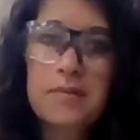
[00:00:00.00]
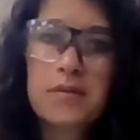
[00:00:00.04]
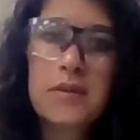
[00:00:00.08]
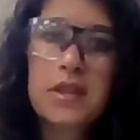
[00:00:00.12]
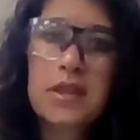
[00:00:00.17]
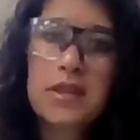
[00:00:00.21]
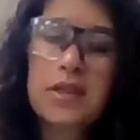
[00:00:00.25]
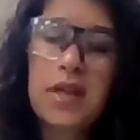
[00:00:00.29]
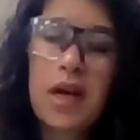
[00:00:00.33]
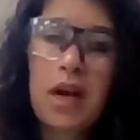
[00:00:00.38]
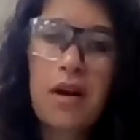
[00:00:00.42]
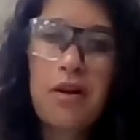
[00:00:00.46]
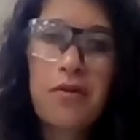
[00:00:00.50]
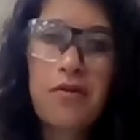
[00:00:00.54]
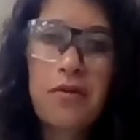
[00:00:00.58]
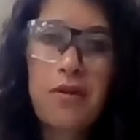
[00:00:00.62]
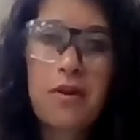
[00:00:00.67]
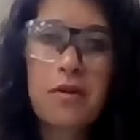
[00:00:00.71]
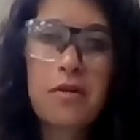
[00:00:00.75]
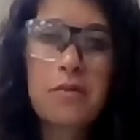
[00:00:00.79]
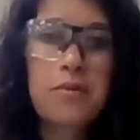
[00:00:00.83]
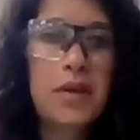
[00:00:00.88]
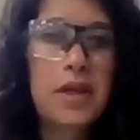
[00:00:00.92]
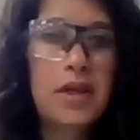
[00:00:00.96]

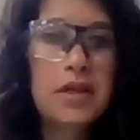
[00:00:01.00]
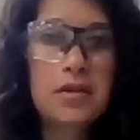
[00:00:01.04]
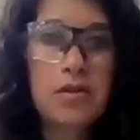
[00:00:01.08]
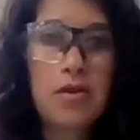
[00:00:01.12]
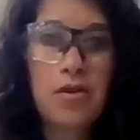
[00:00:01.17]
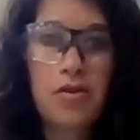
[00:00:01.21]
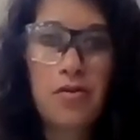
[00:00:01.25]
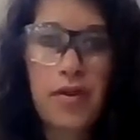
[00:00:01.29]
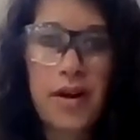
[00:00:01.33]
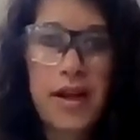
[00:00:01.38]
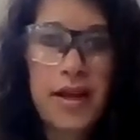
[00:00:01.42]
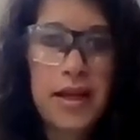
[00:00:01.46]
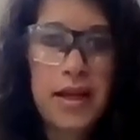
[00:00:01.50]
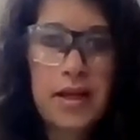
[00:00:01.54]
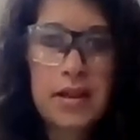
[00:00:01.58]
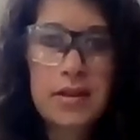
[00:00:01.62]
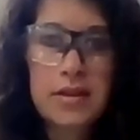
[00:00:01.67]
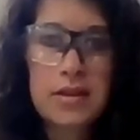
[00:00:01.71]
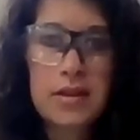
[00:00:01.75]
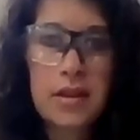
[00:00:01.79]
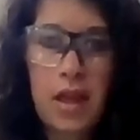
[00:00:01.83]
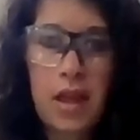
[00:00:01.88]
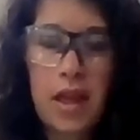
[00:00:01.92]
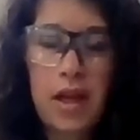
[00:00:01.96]
Styrofoam is a great
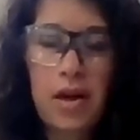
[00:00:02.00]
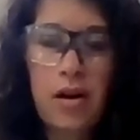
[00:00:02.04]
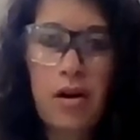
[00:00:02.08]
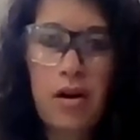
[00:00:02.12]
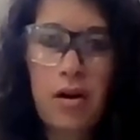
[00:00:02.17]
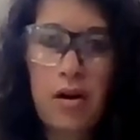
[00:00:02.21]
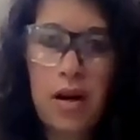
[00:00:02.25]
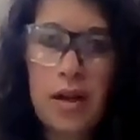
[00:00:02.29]
insulator,